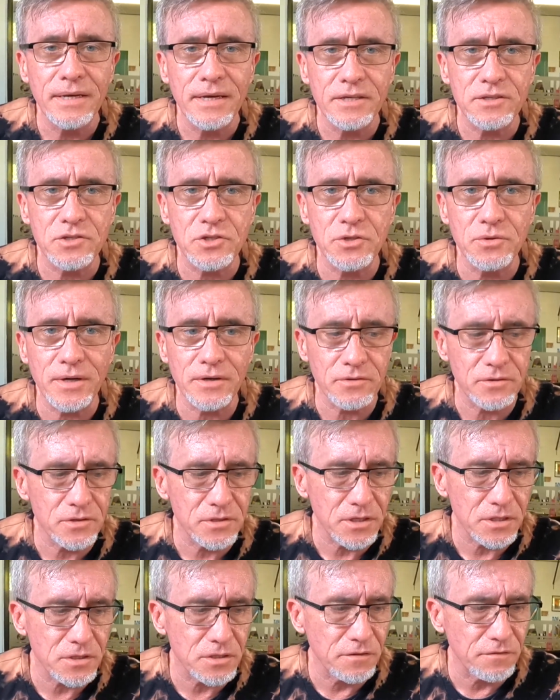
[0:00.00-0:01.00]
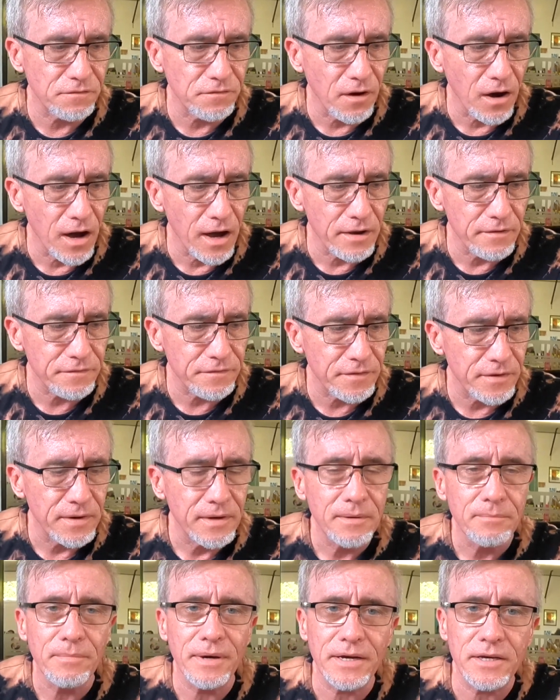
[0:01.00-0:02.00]
is
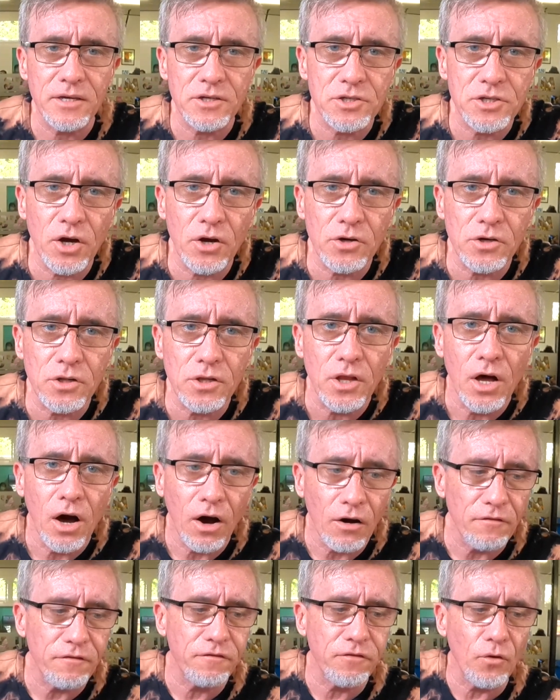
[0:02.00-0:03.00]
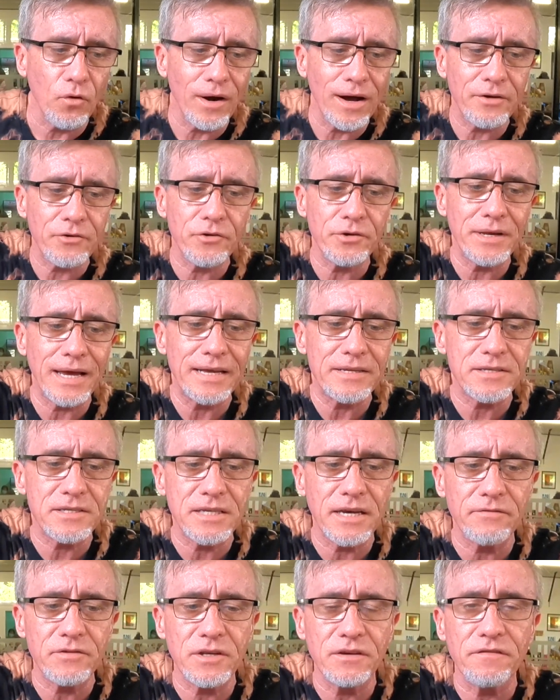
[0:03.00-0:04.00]
265, making a total of
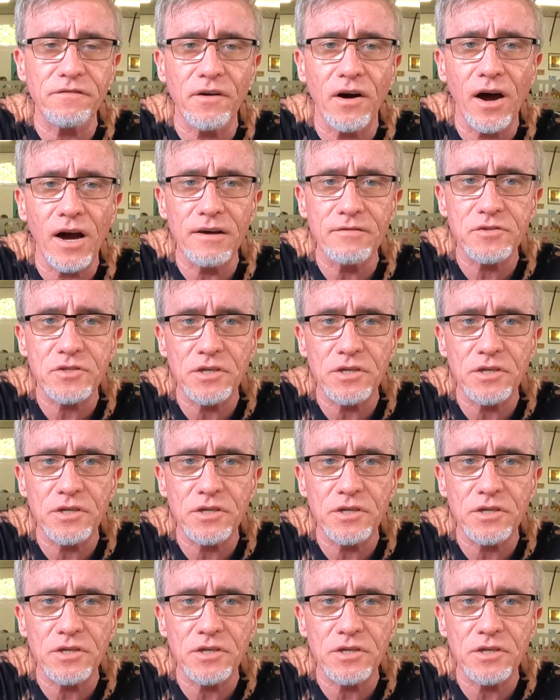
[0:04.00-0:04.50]
475.